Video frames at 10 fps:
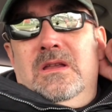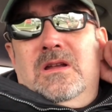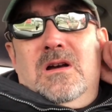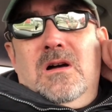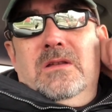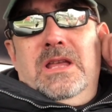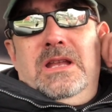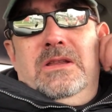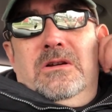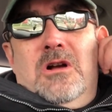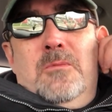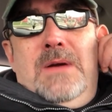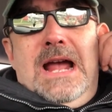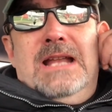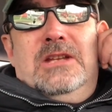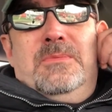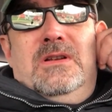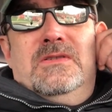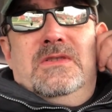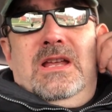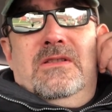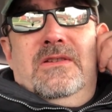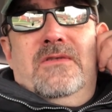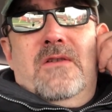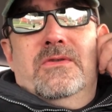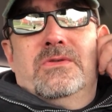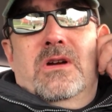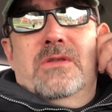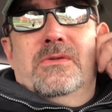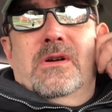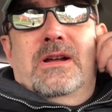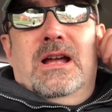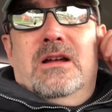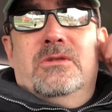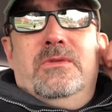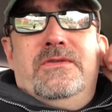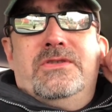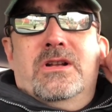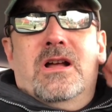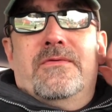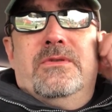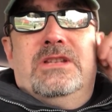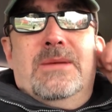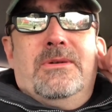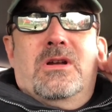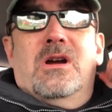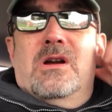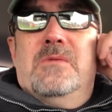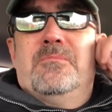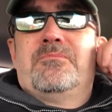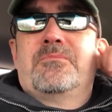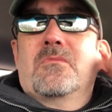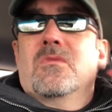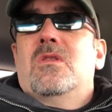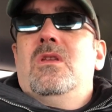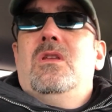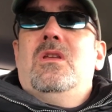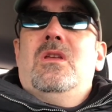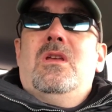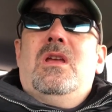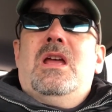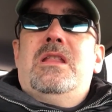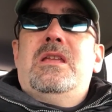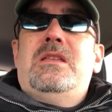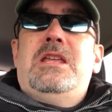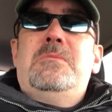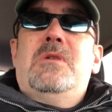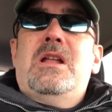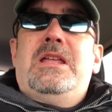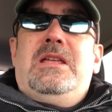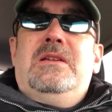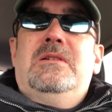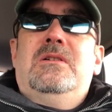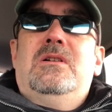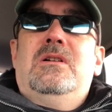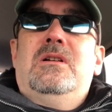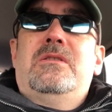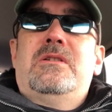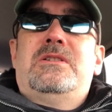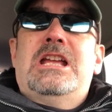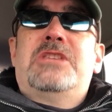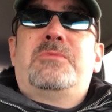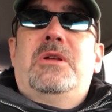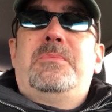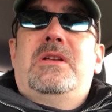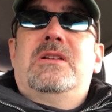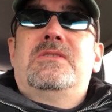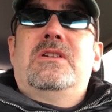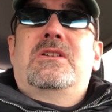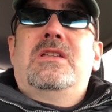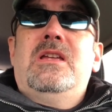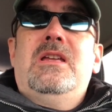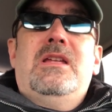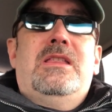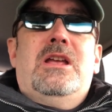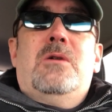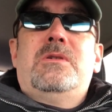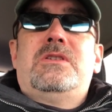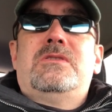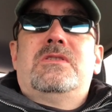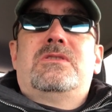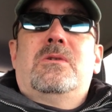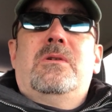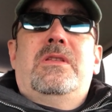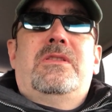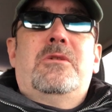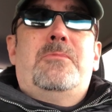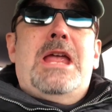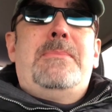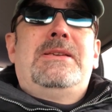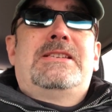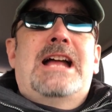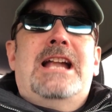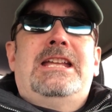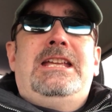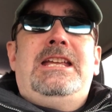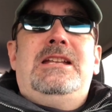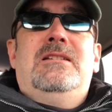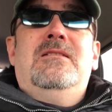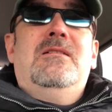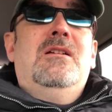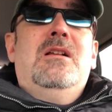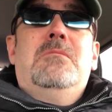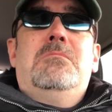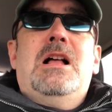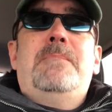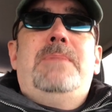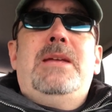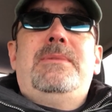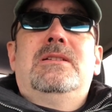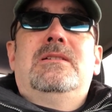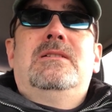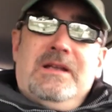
they call in and they're all panicked because they, they've overdrawn their account and we've shut off their debit card and they need money. They're desperate because they're they always use the story that their baby's gotta eat. My baby